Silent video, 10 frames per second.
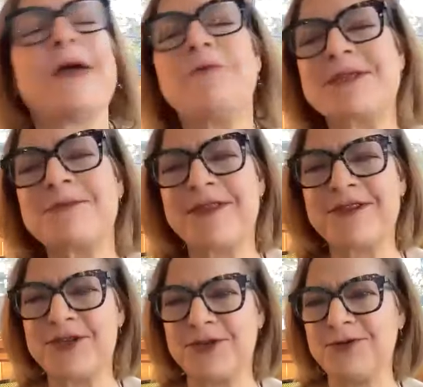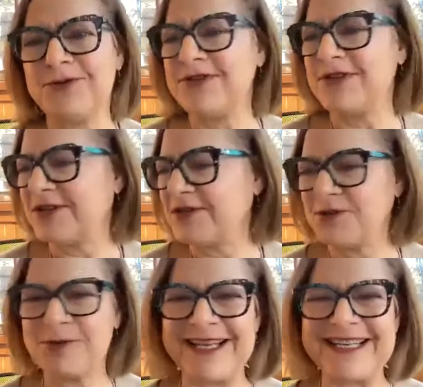I was with dudes on a
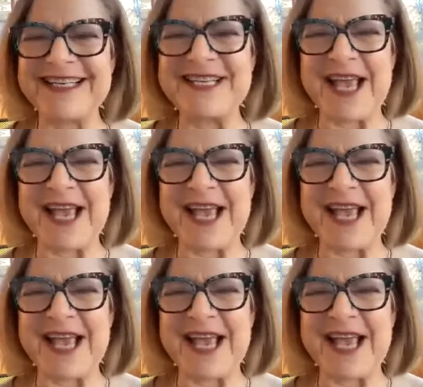trading